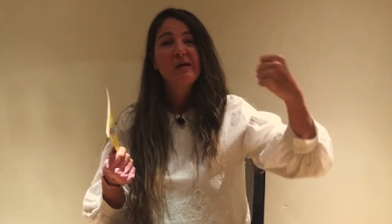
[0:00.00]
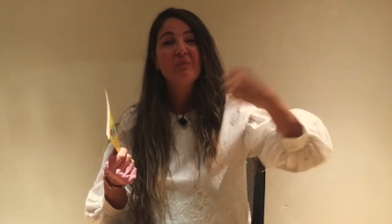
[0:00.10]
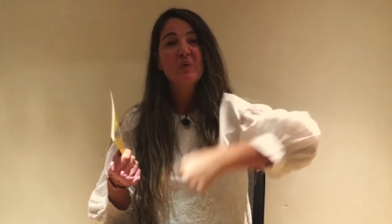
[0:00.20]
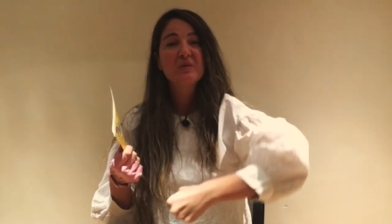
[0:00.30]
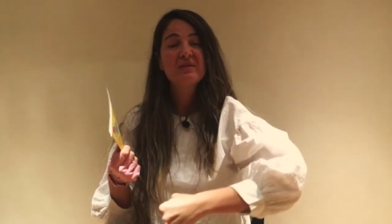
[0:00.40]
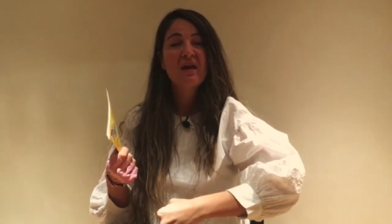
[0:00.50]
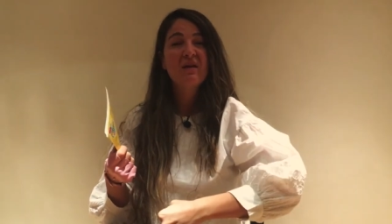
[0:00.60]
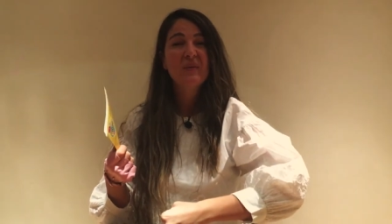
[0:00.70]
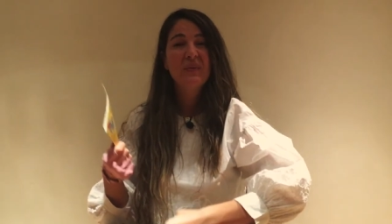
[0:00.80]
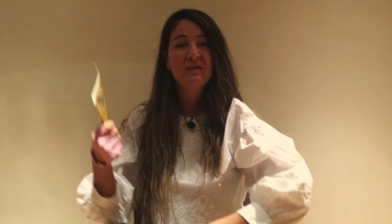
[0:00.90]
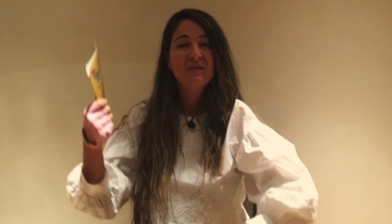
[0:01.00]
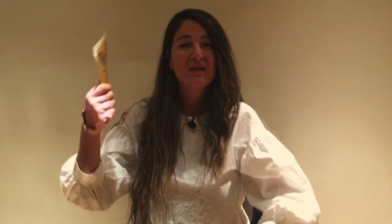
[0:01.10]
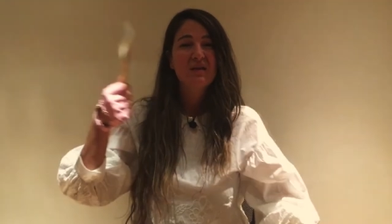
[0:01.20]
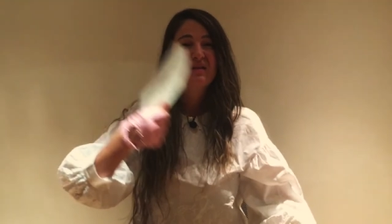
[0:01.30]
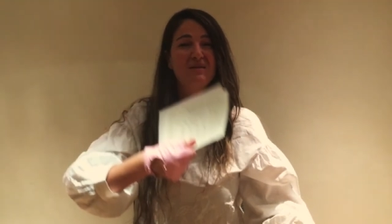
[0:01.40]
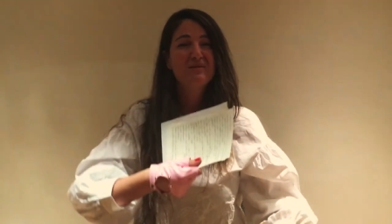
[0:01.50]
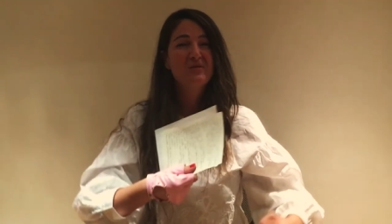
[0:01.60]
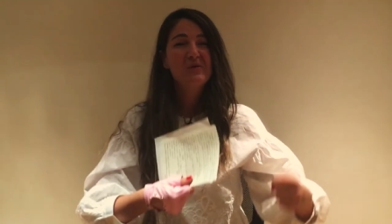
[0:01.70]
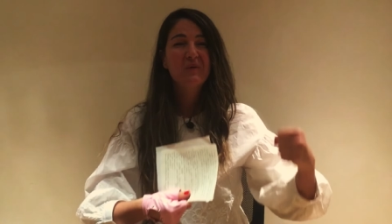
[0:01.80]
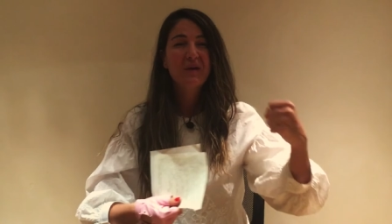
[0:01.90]
impose their opinion and
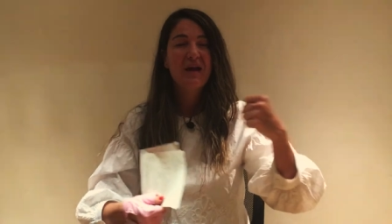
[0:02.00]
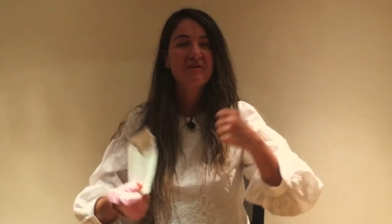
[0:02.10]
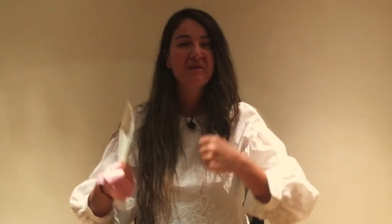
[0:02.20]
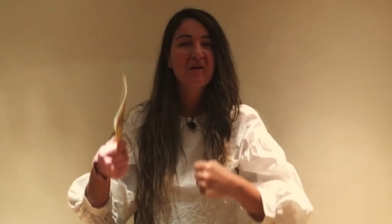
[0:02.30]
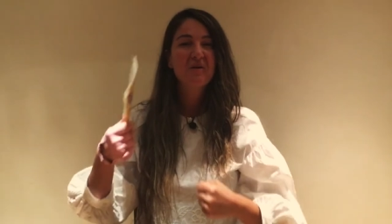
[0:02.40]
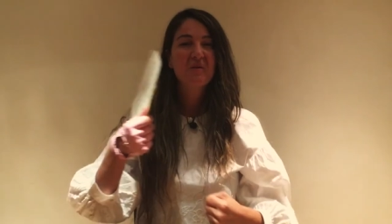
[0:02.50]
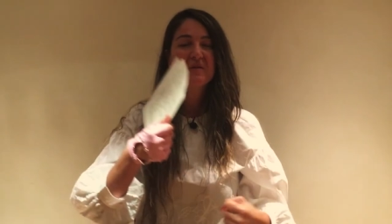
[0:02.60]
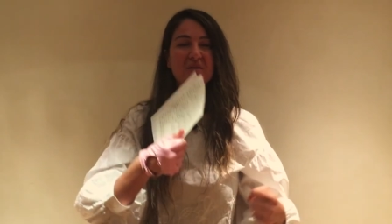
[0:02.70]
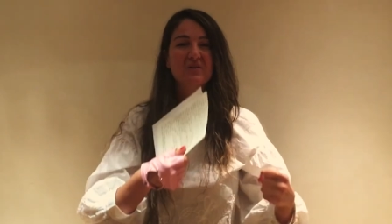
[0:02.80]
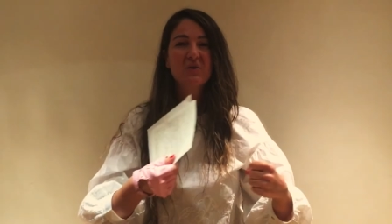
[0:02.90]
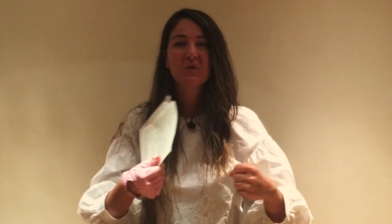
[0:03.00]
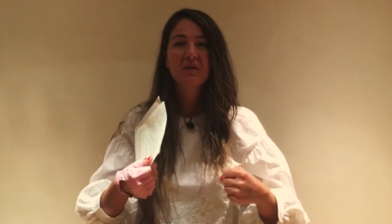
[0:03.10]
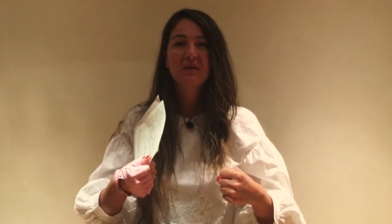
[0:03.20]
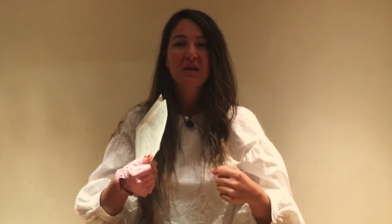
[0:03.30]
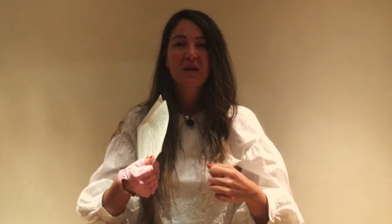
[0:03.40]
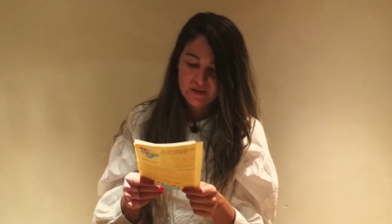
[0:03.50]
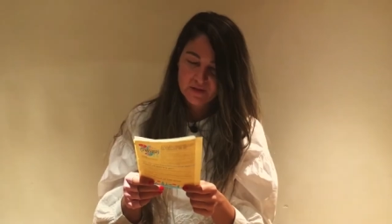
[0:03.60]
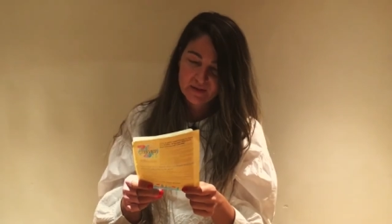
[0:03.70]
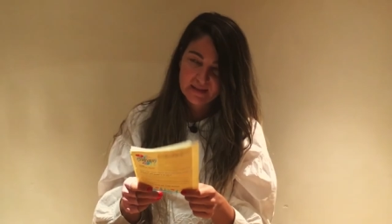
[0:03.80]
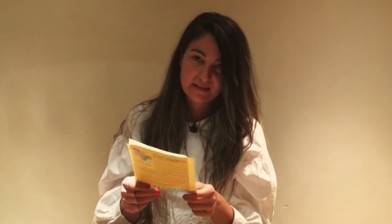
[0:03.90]
you know we're having arguments and so on
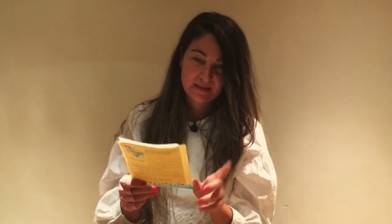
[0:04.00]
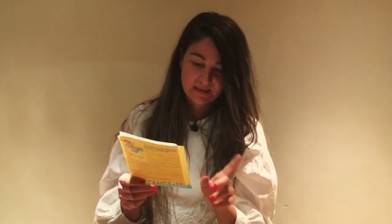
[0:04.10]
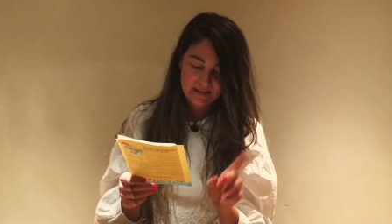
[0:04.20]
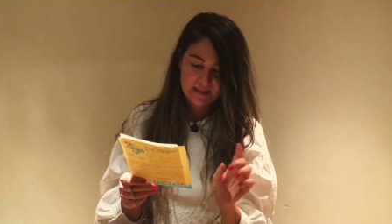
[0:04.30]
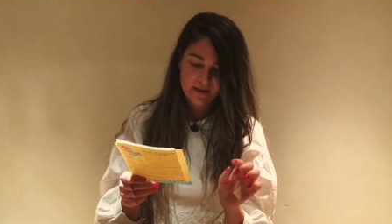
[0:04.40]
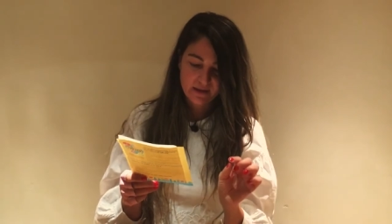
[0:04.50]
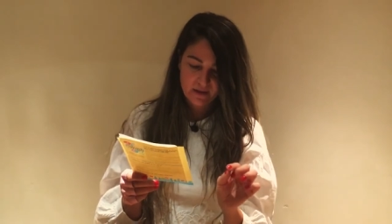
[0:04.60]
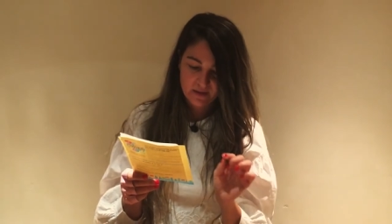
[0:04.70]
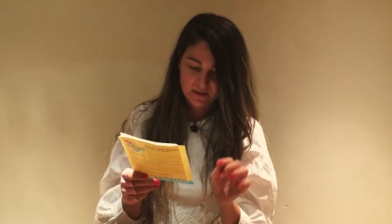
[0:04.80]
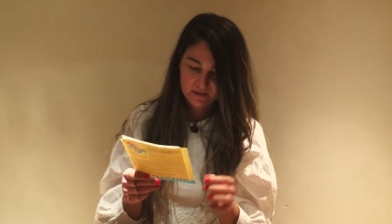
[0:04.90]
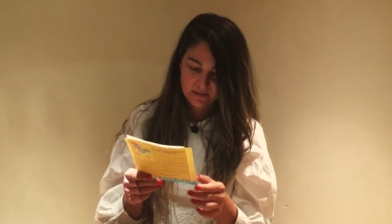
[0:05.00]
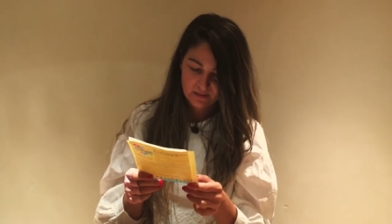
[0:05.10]
so that's taksir ras.